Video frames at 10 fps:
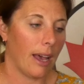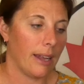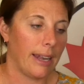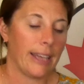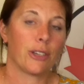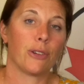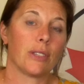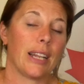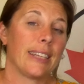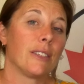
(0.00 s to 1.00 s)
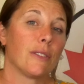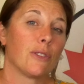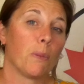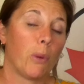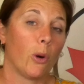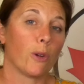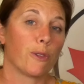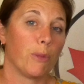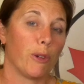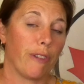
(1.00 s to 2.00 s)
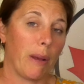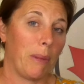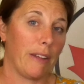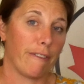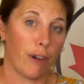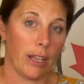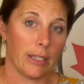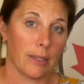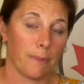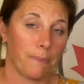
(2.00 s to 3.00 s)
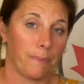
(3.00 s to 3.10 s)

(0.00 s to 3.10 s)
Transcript: letters letters of support from your family and friends.